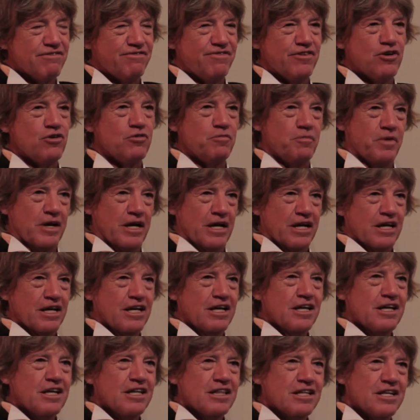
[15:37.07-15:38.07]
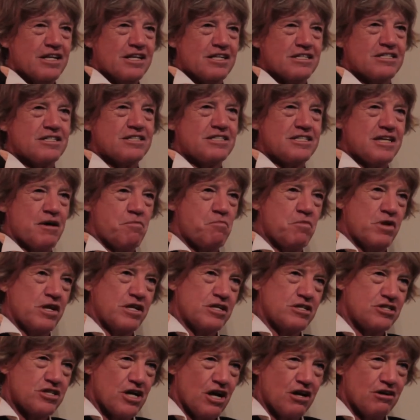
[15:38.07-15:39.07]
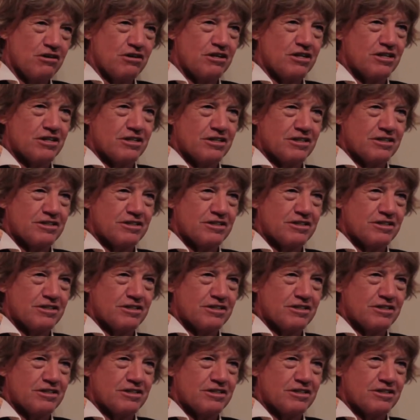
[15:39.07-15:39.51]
filming, that it's a 10-minute joke,